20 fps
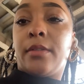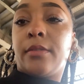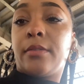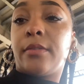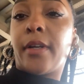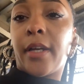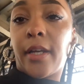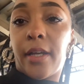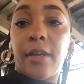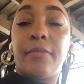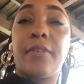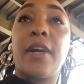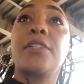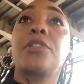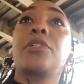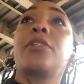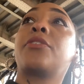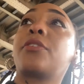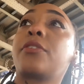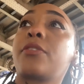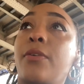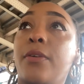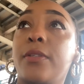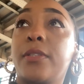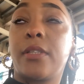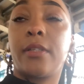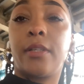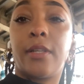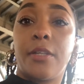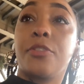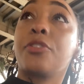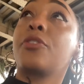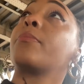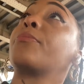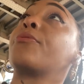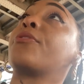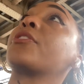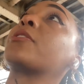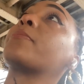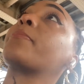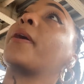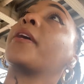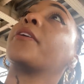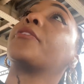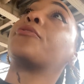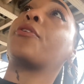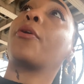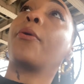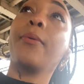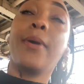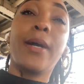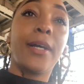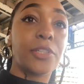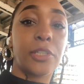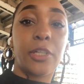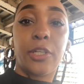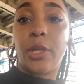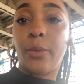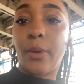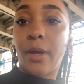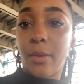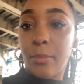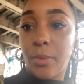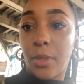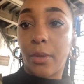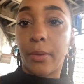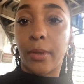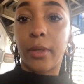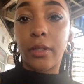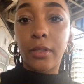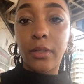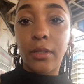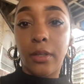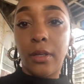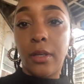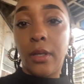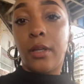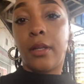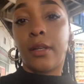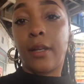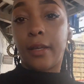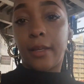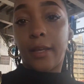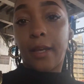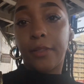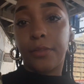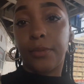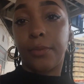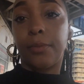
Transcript: Right, I've actually just got to London Bridge, but I don't actually know where I'm going, like at